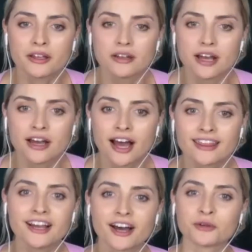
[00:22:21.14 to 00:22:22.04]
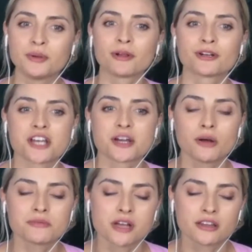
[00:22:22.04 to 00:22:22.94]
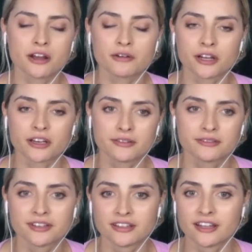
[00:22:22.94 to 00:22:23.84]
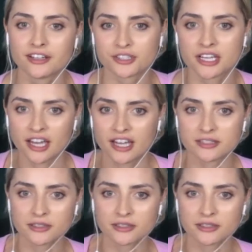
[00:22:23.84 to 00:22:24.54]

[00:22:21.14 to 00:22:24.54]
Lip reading: I think other people are just like, well, it's not there, fuck it. And then they just like cancel it.